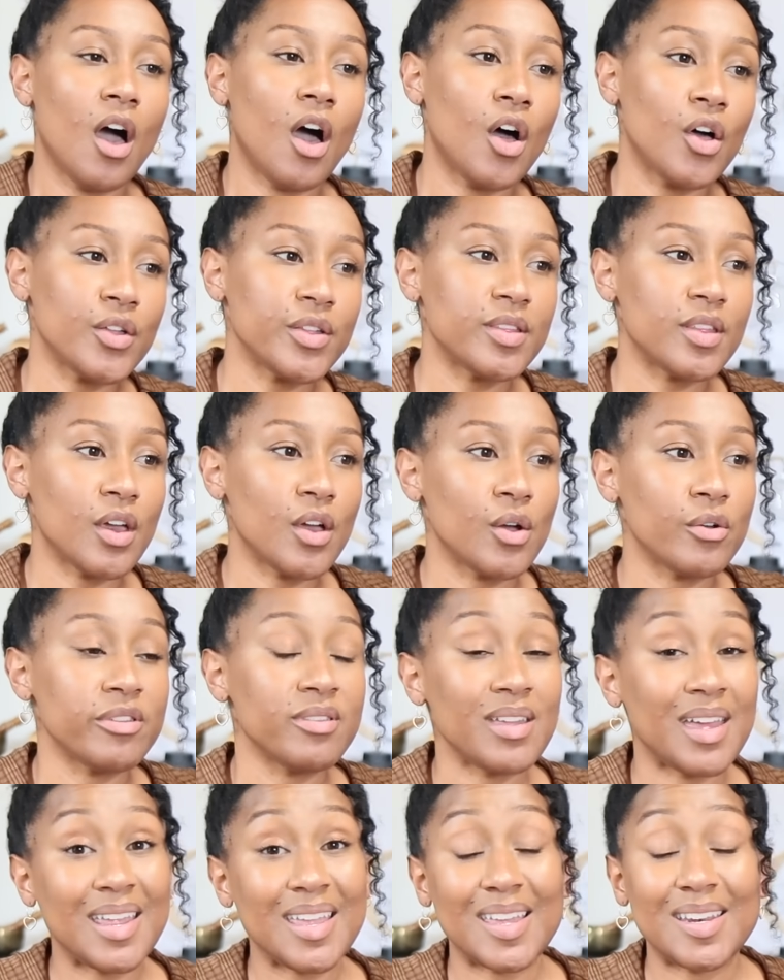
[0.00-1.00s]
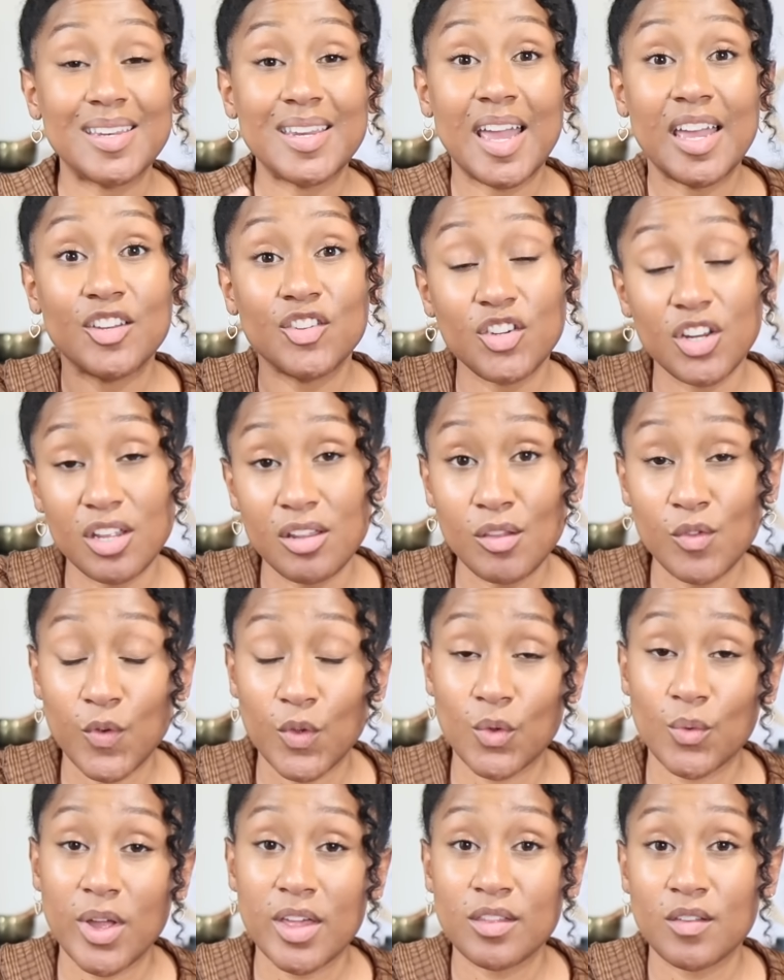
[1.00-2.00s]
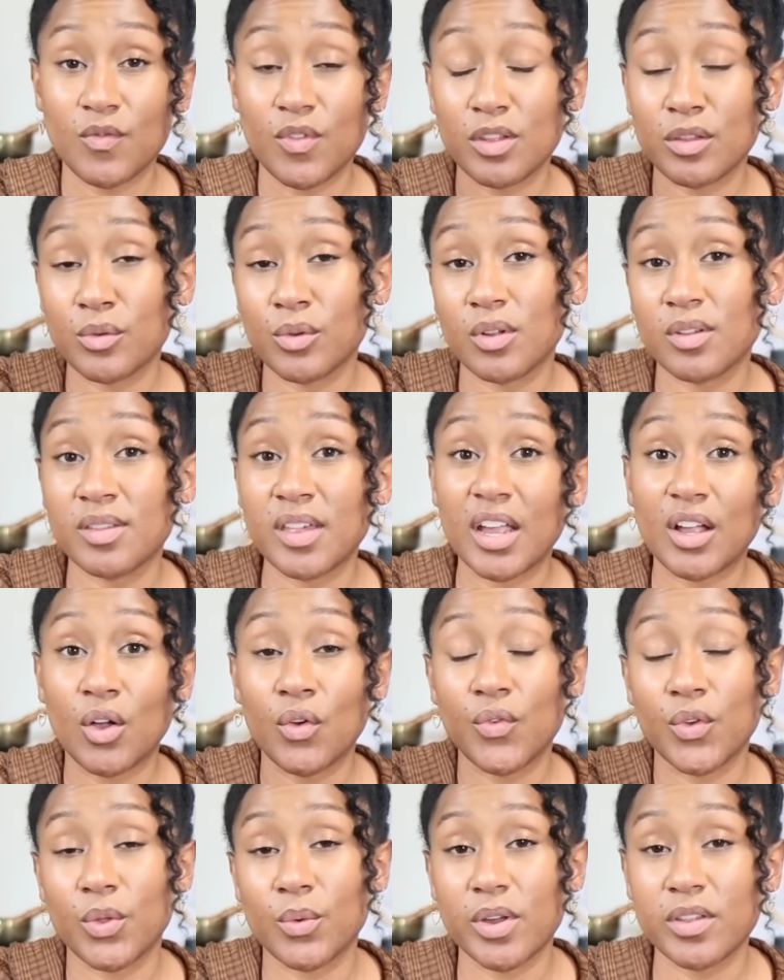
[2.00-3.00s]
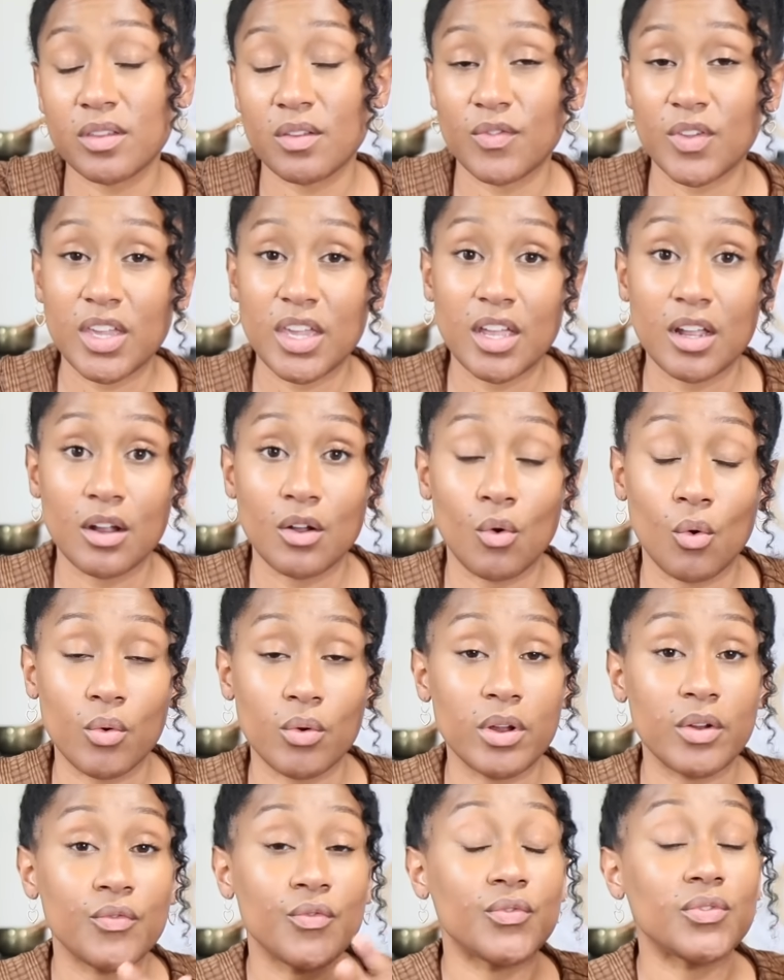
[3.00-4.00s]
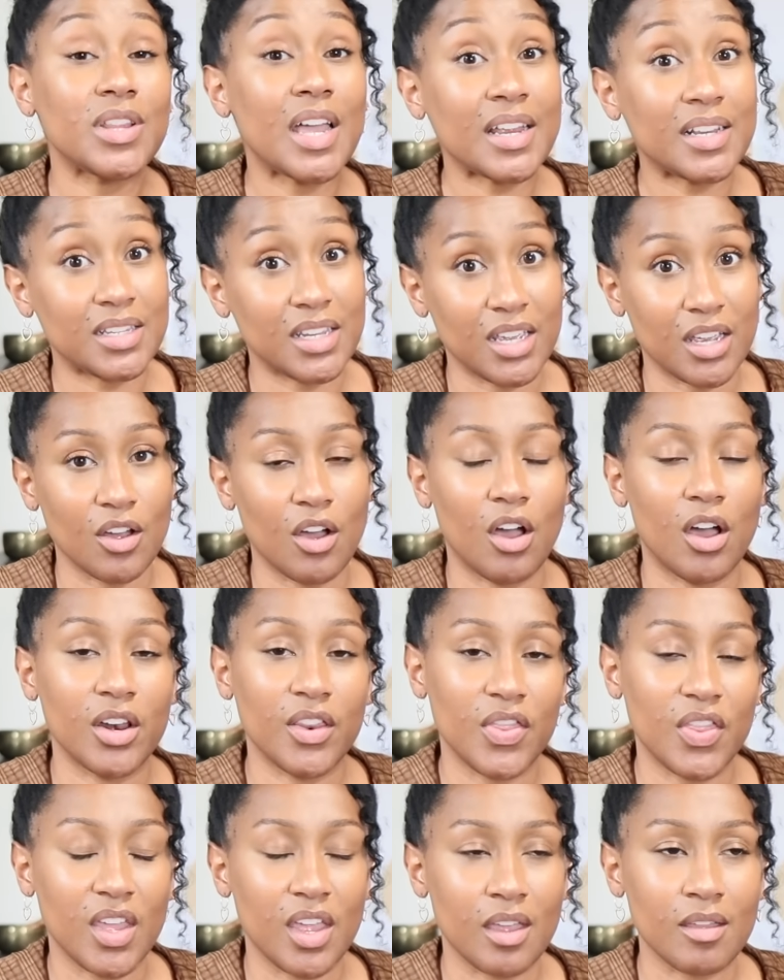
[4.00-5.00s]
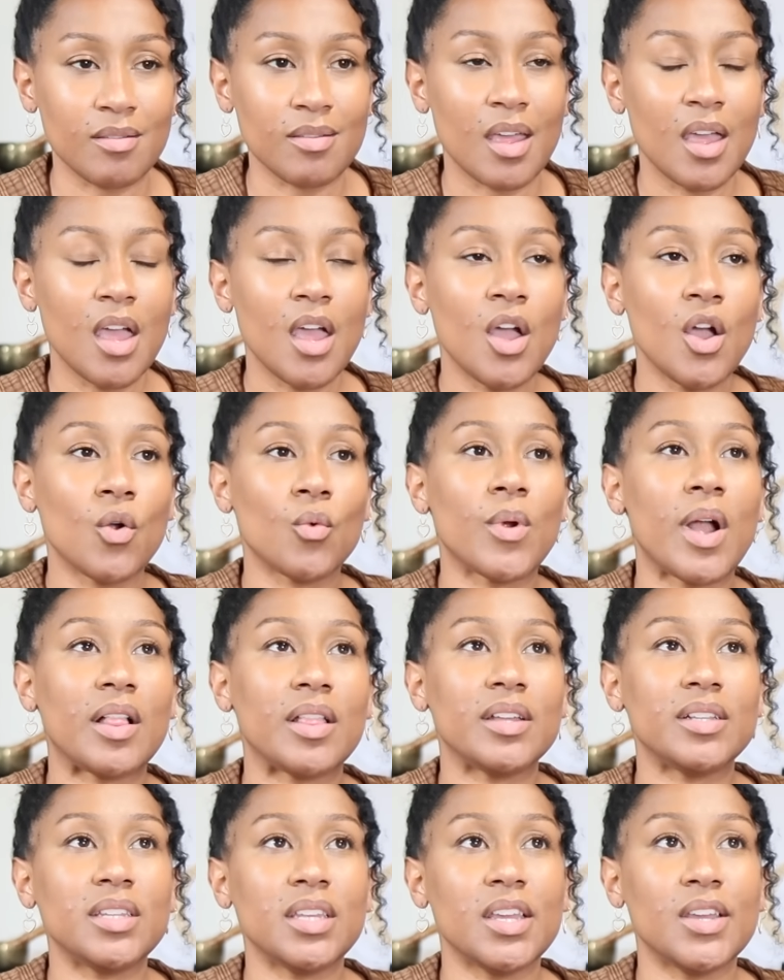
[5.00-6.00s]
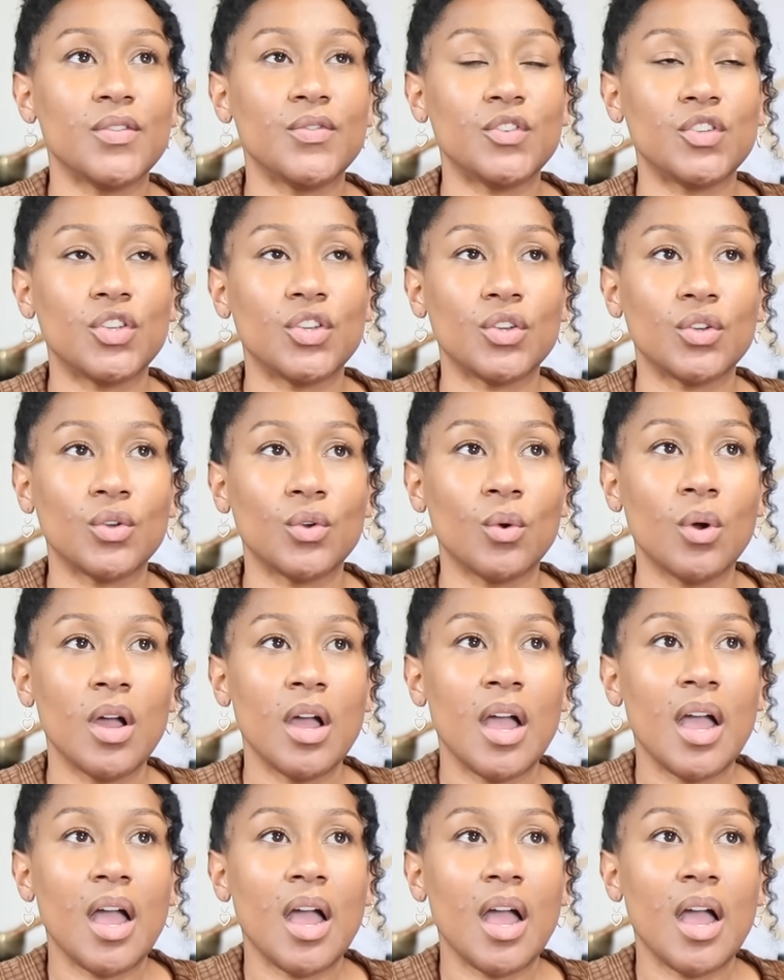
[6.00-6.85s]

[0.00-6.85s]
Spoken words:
Also, setting intentions for the rest of this lunar cycle, for the rest of the year, or reflecting on things relative to